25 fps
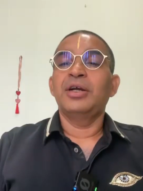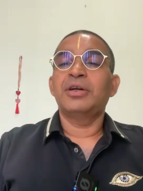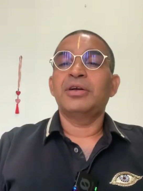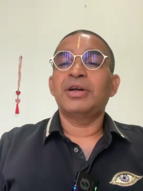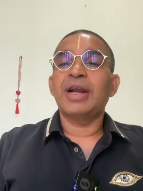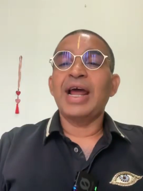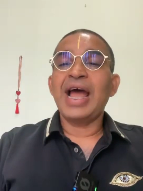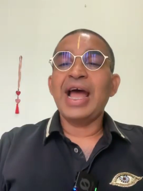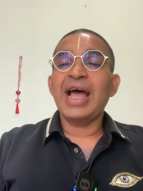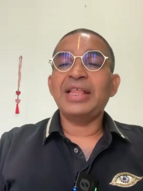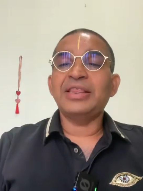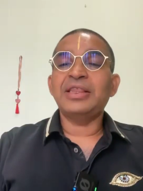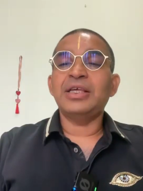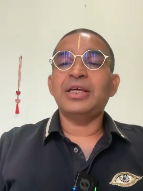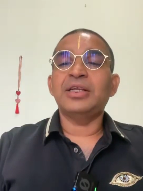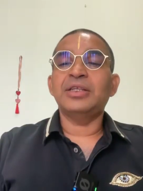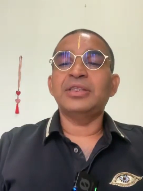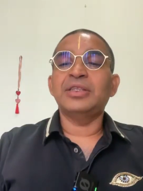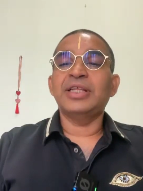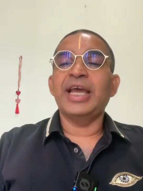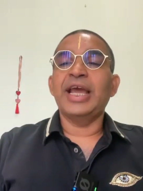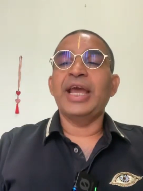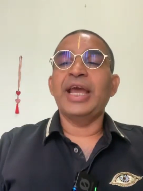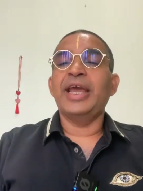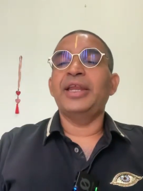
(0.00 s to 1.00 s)

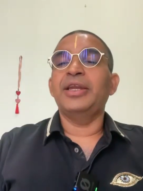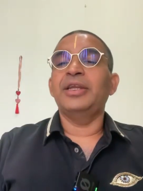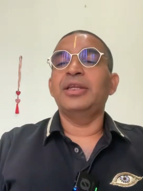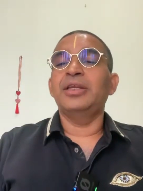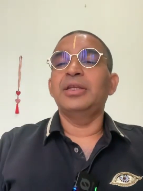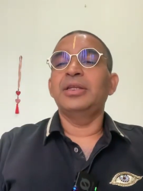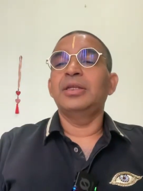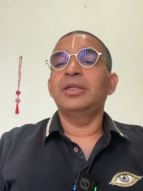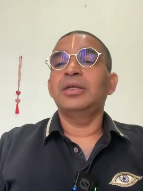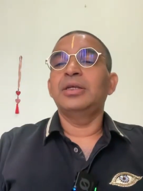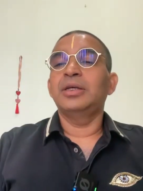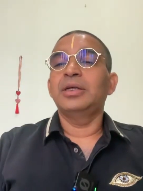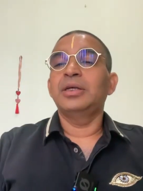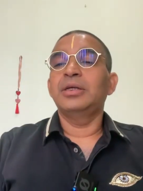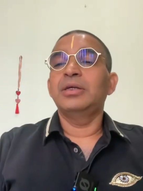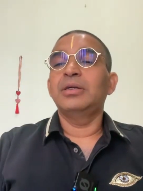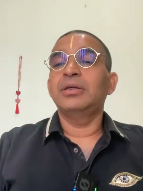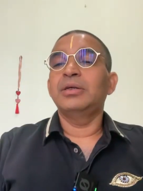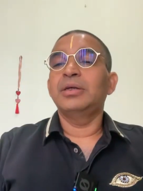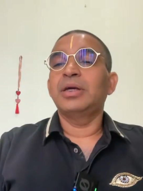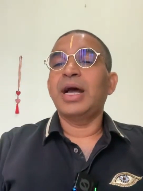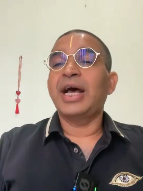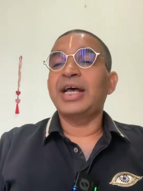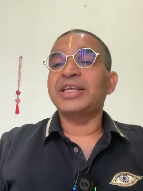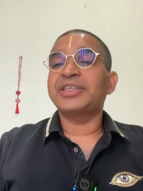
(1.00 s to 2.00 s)
rather than
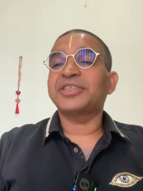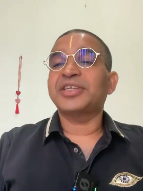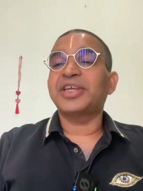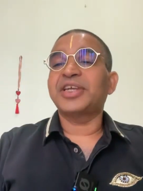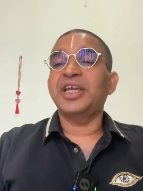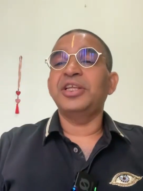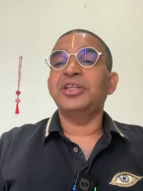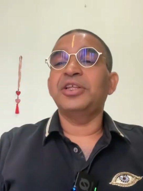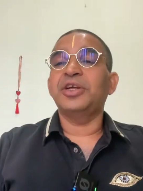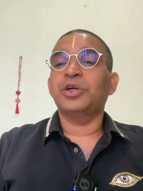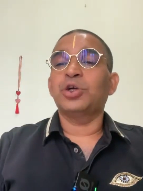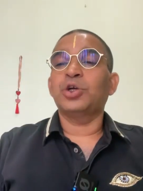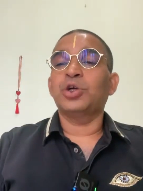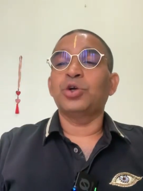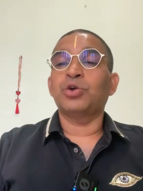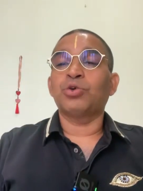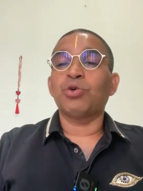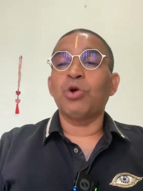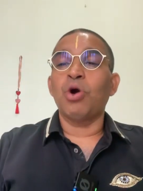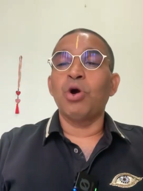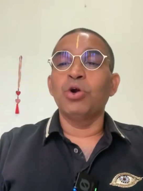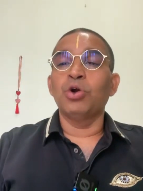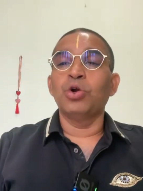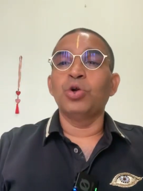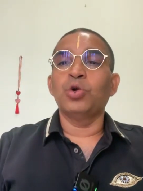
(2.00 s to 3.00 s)
asking the
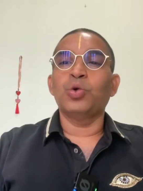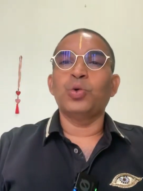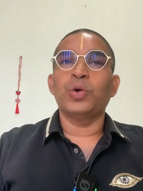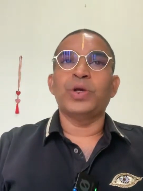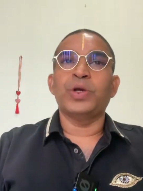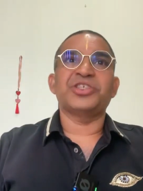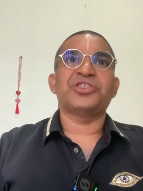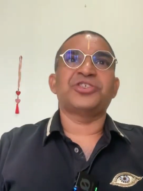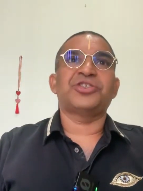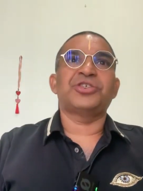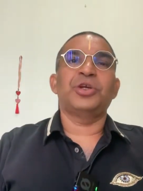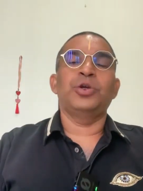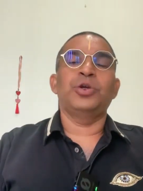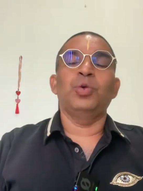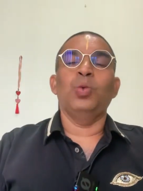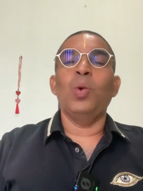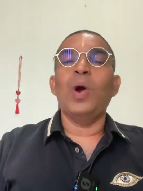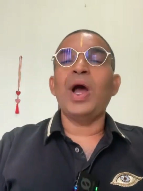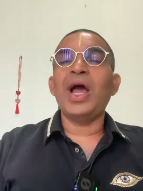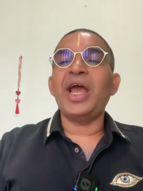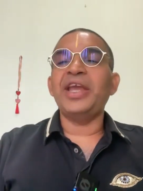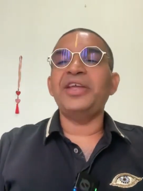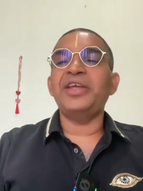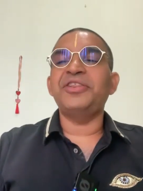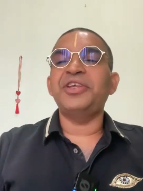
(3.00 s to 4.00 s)
wrong question,
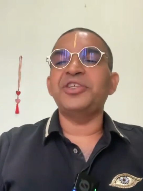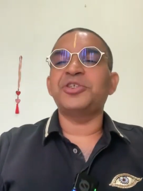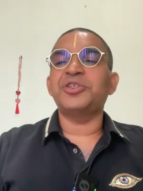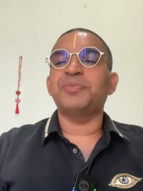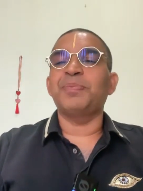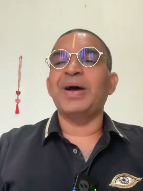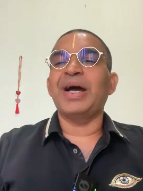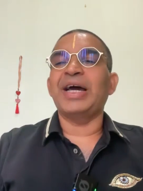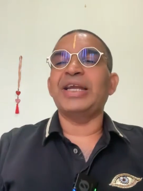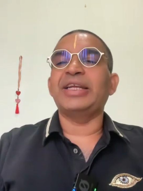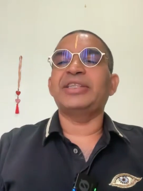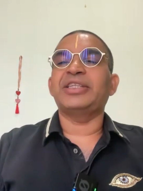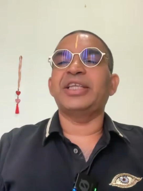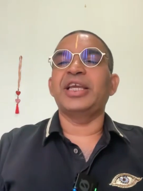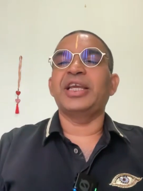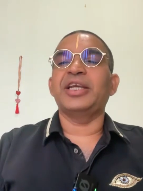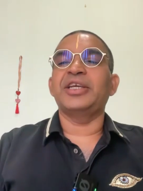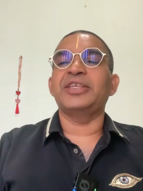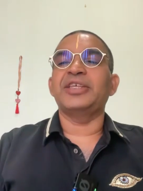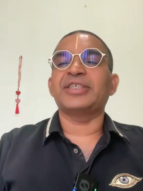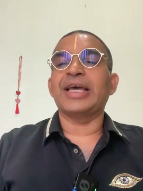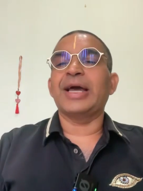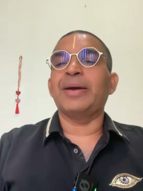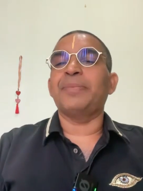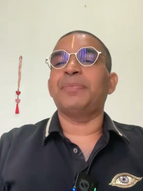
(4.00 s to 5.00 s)
why this bad
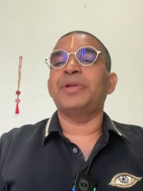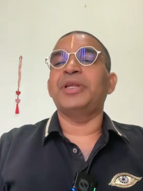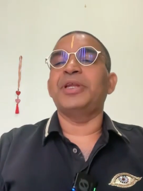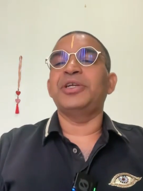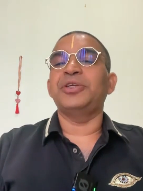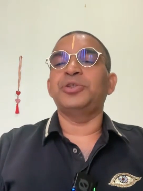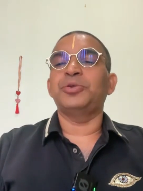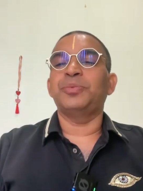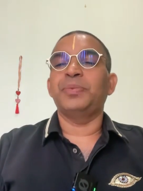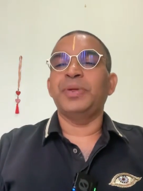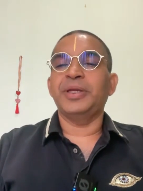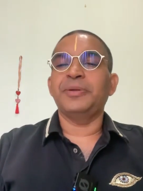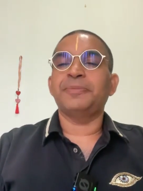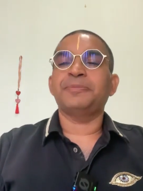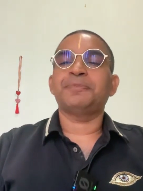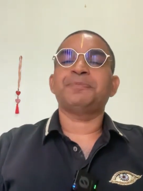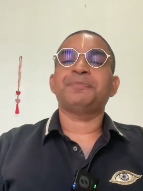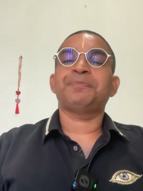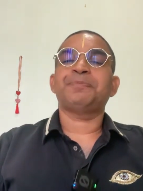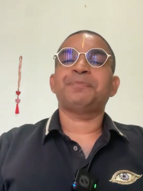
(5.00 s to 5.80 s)
thing is happening to me?